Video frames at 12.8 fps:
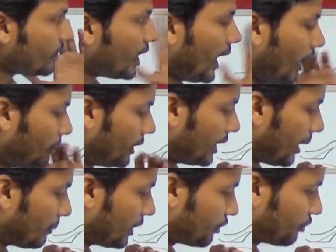hybrid
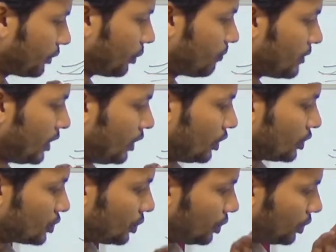laminar flow.
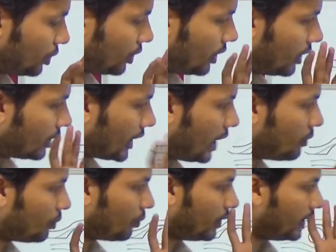So
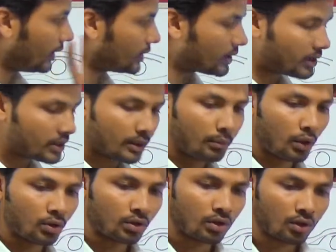now we'll discuss
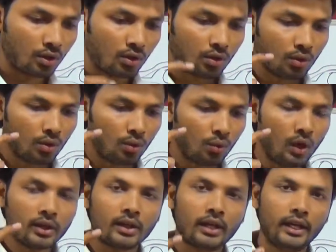about
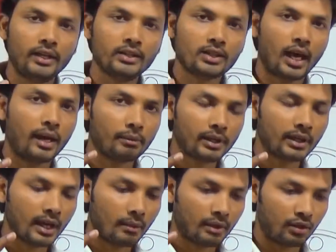what is
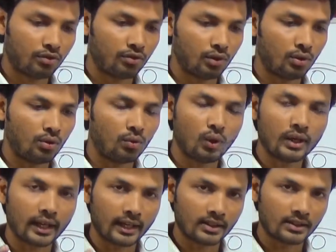hybrid laminar flow,
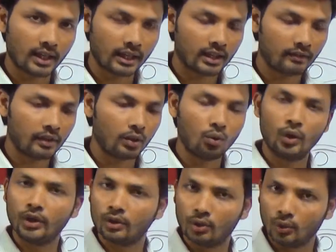what exactly we are
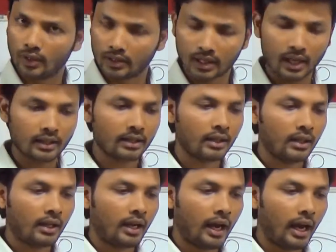going to do in that,
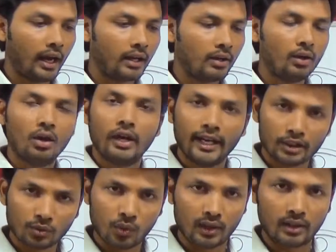and
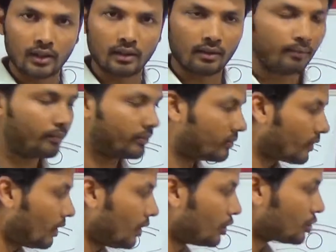its working.
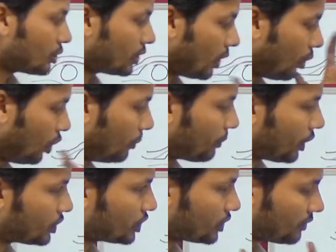So the whole
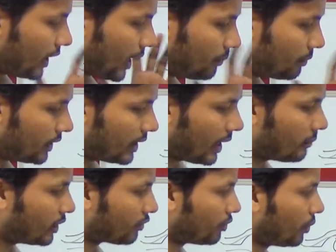process of the hybrid
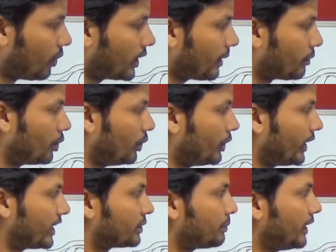laminar flow, what I am going to
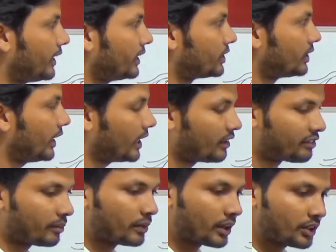explain, is taken
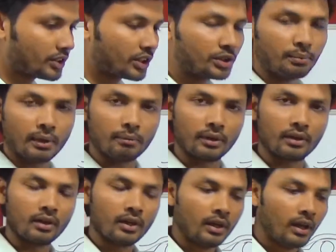from the research
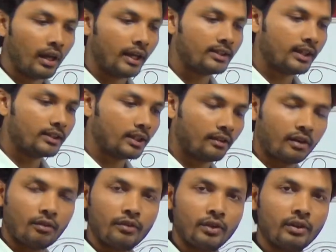paper. It's
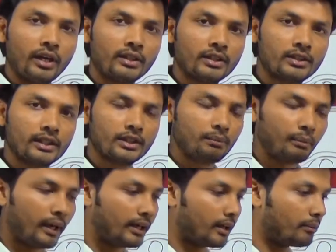of a United States
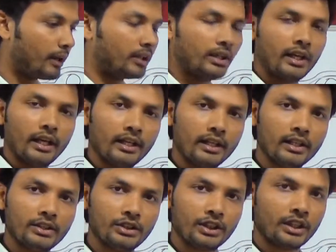patent by the
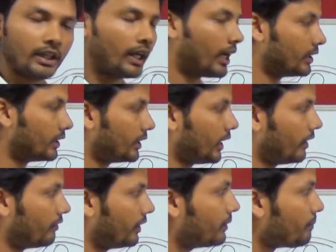Daniel J. and the
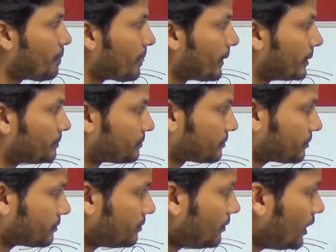David.
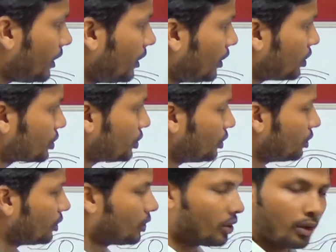
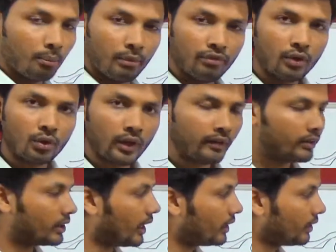So before going
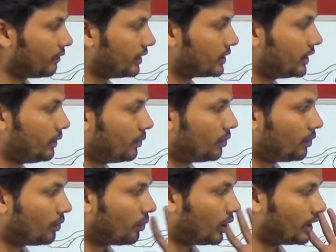with that, we'll see
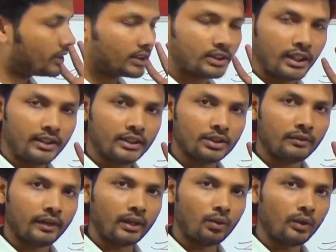what is the changes
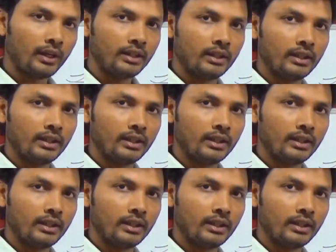we are doing in